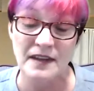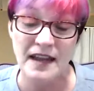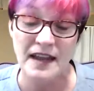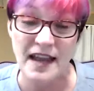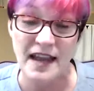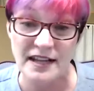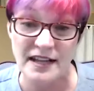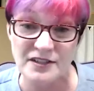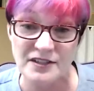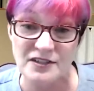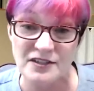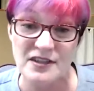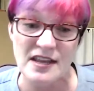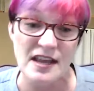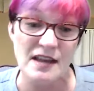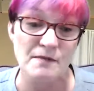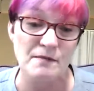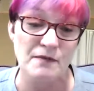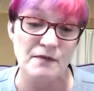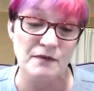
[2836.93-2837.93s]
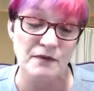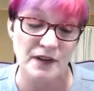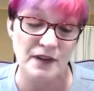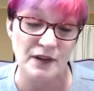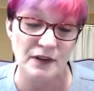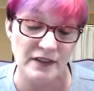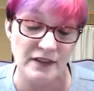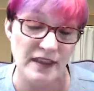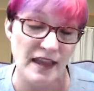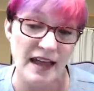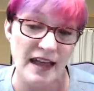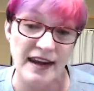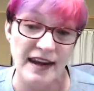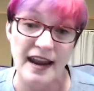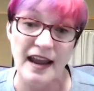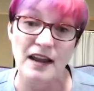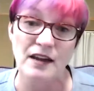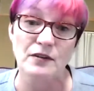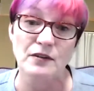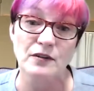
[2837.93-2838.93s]
hedge them, figuring that
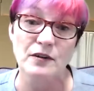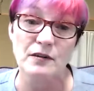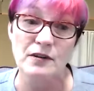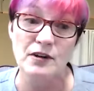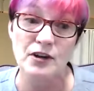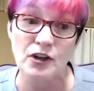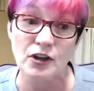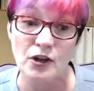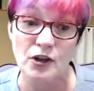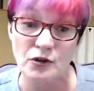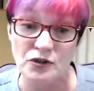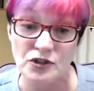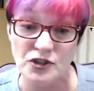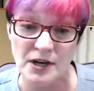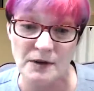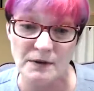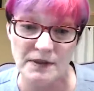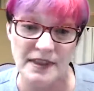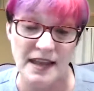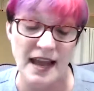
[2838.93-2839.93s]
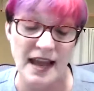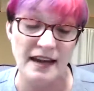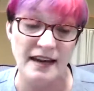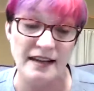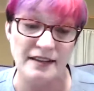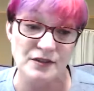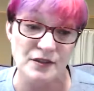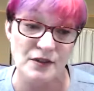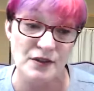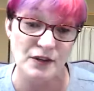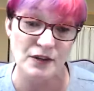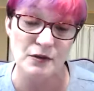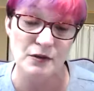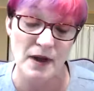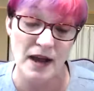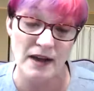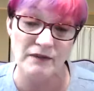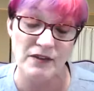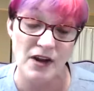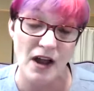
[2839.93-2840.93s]
out, negotiate with that so that you
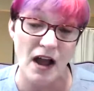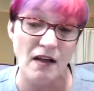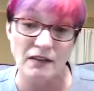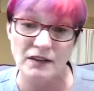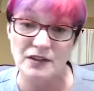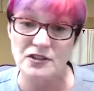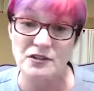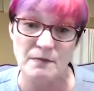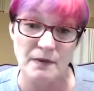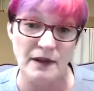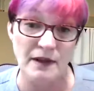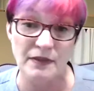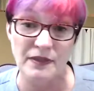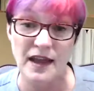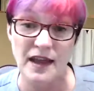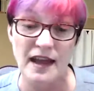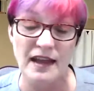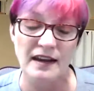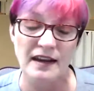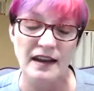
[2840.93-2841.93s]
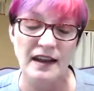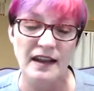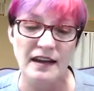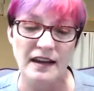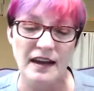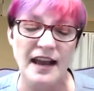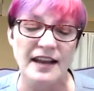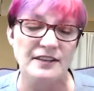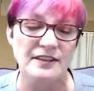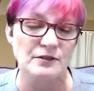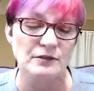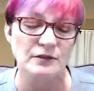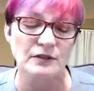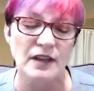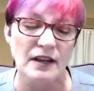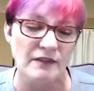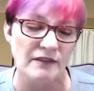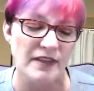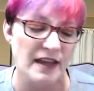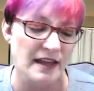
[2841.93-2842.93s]
have knowledge about that. And I do
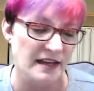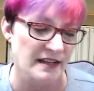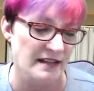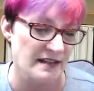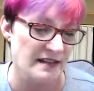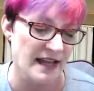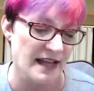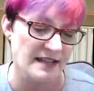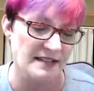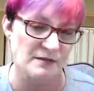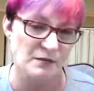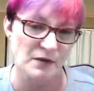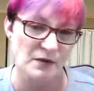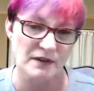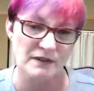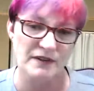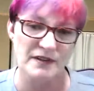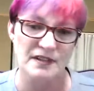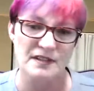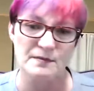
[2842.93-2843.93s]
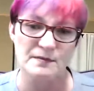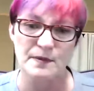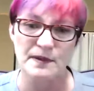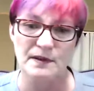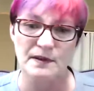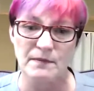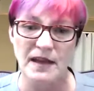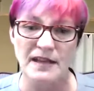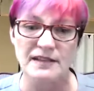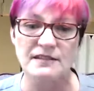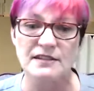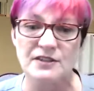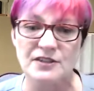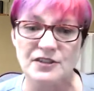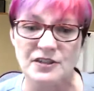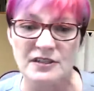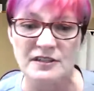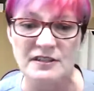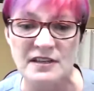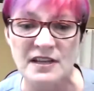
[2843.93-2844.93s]
love that that's one of his big
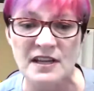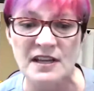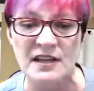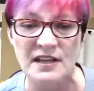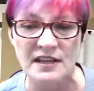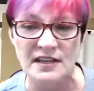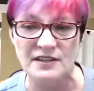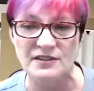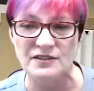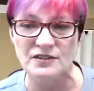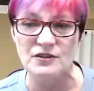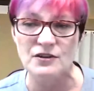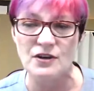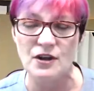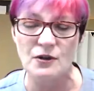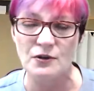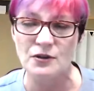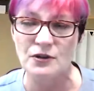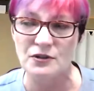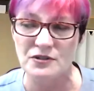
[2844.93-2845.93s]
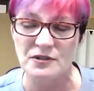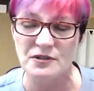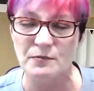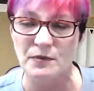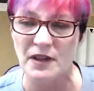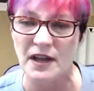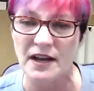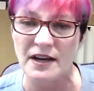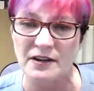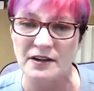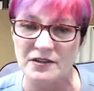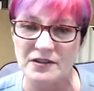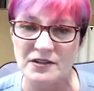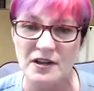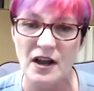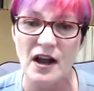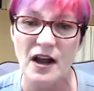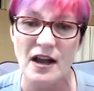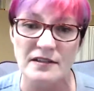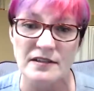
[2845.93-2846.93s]
messages, is know your suppliers'
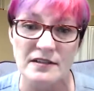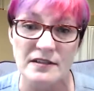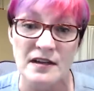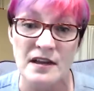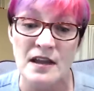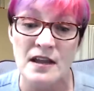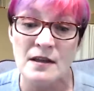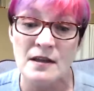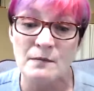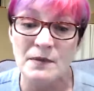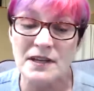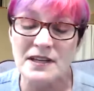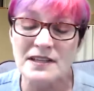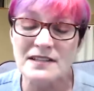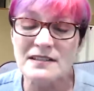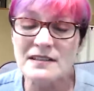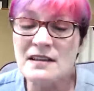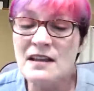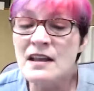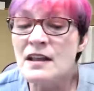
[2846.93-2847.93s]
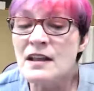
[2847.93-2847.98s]
costs, because